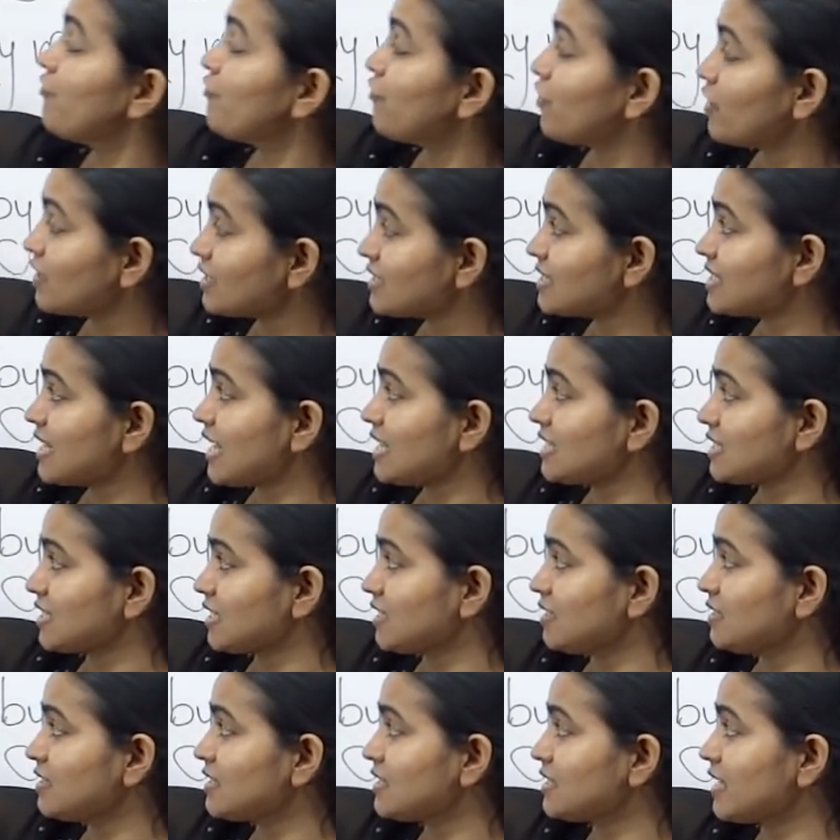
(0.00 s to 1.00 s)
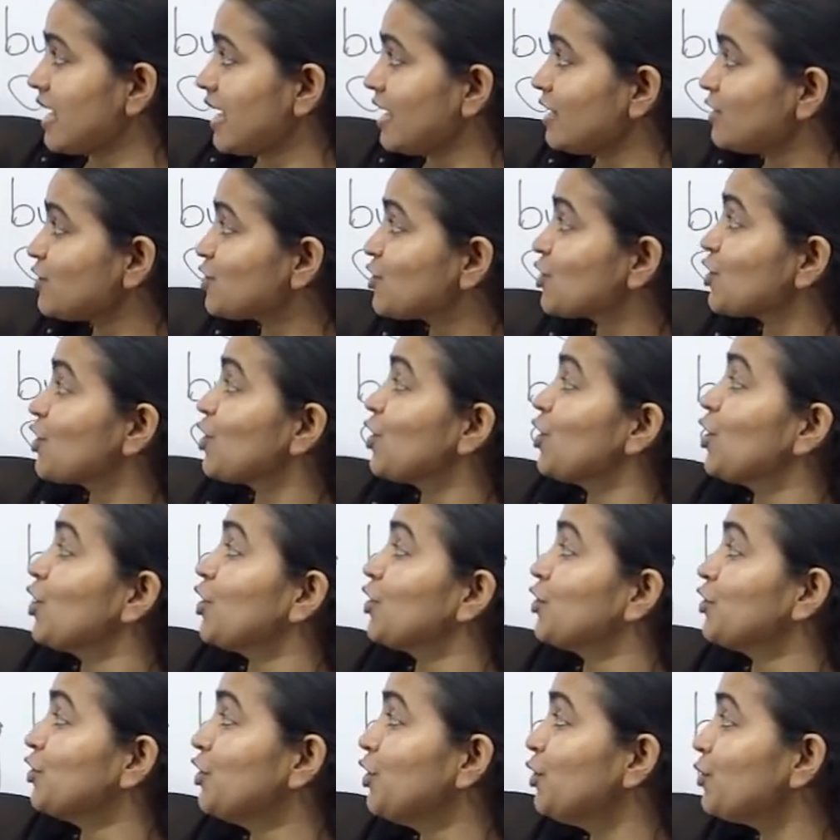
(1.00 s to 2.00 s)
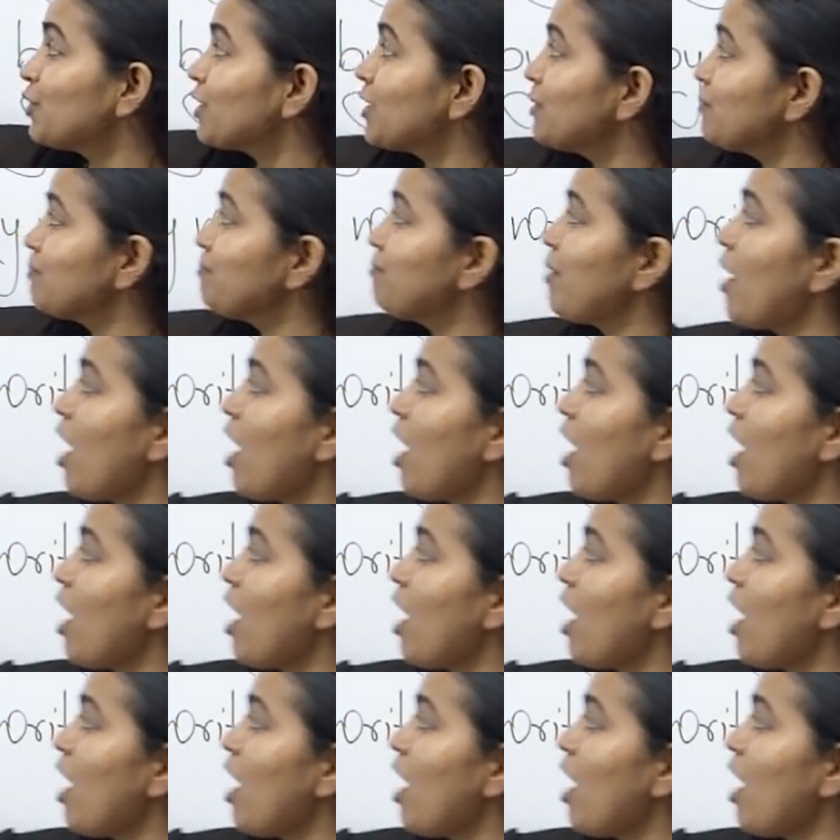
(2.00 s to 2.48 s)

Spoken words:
first sentence says, you can